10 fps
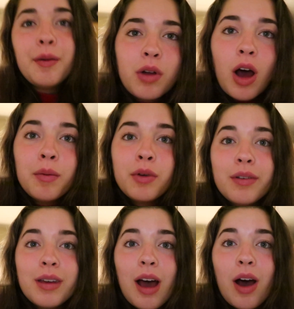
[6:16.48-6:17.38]
am not
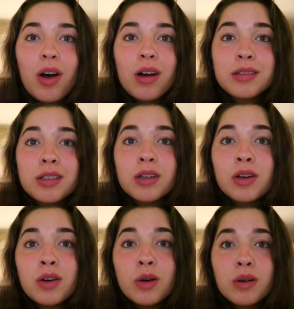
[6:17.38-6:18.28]
moving out
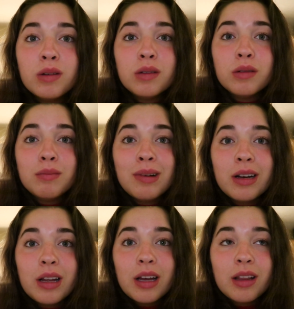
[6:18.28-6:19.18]
until
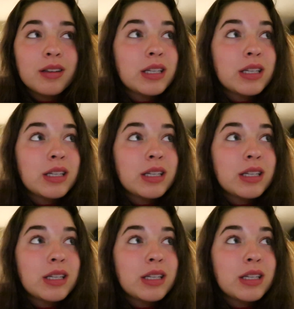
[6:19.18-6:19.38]
Monday the